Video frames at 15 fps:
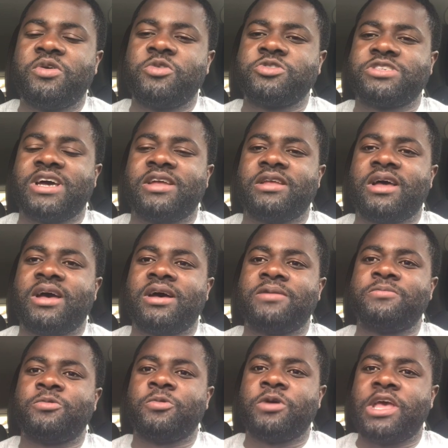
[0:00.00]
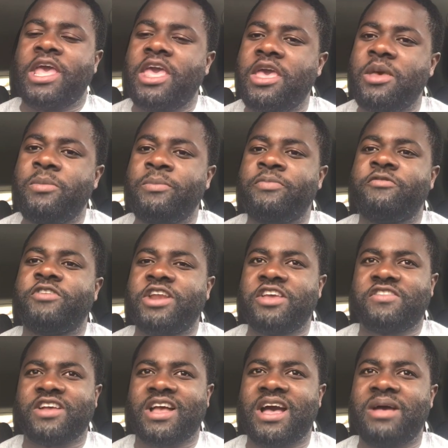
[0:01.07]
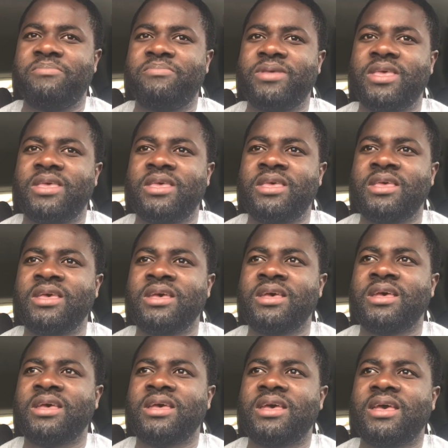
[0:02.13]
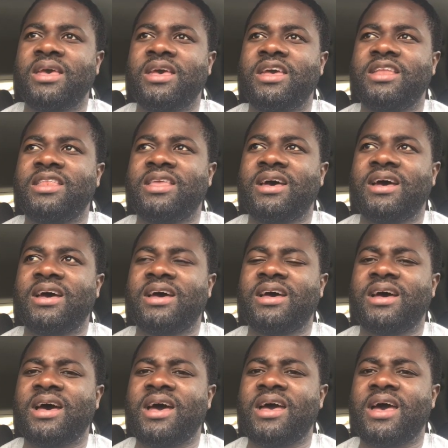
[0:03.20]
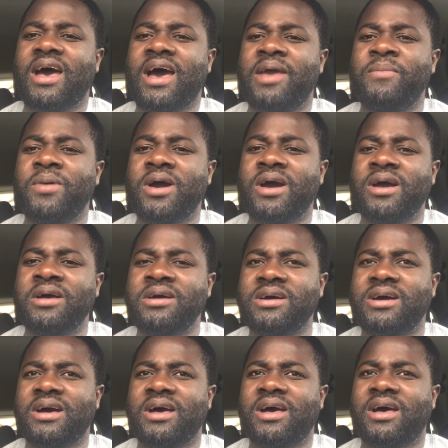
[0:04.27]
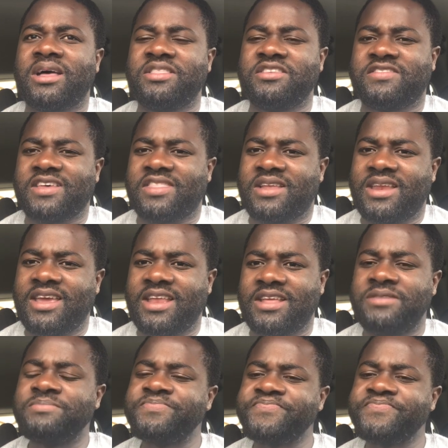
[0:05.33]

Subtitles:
It was that him, Vanessa Kambi, and Ima, this other lady.